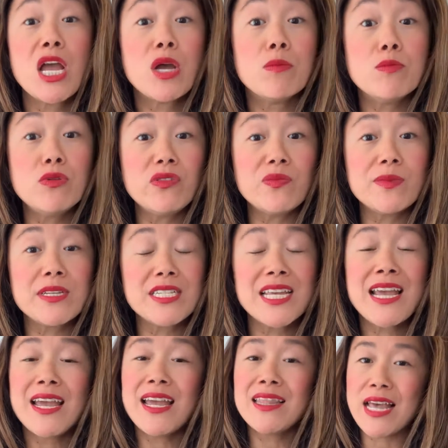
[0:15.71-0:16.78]
movement,
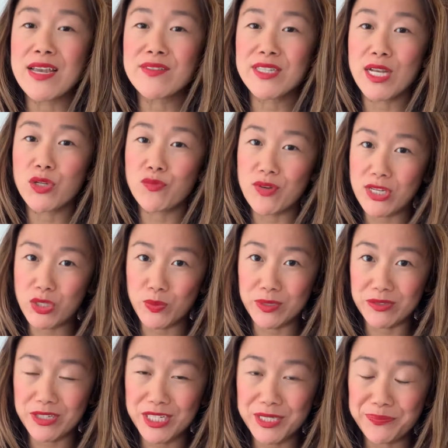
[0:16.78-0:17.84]
and lifestyle
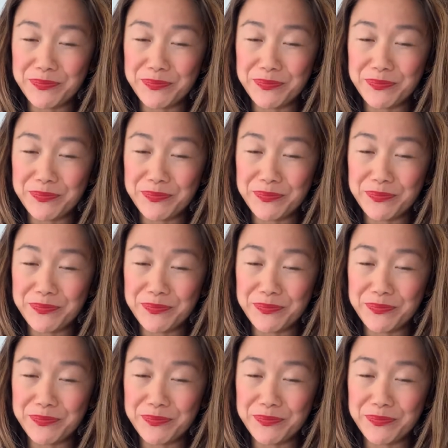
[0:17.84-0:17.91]
rituals.